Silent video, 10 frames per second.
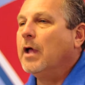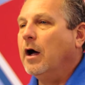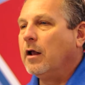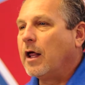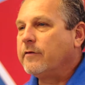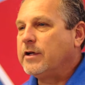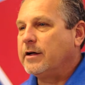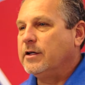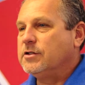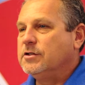Uh, a lot of
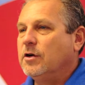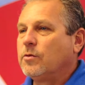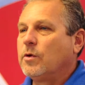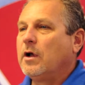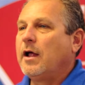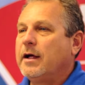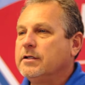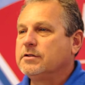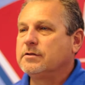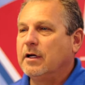technicians don't
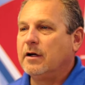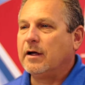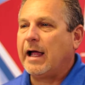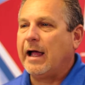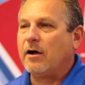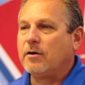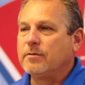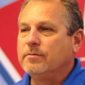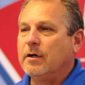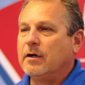realize uh,
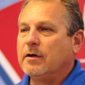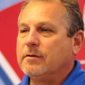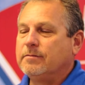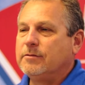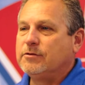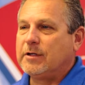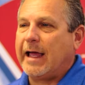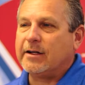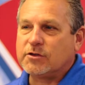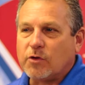how uh,
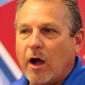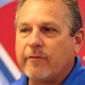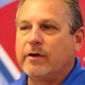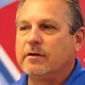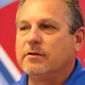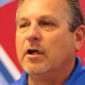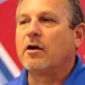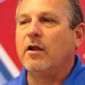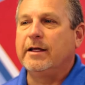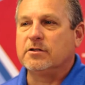catastrophic
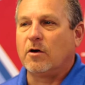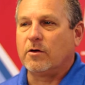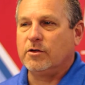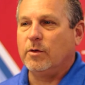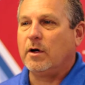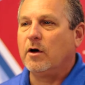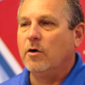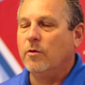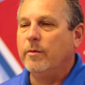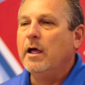duct leaks are to a
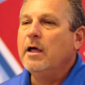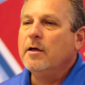home.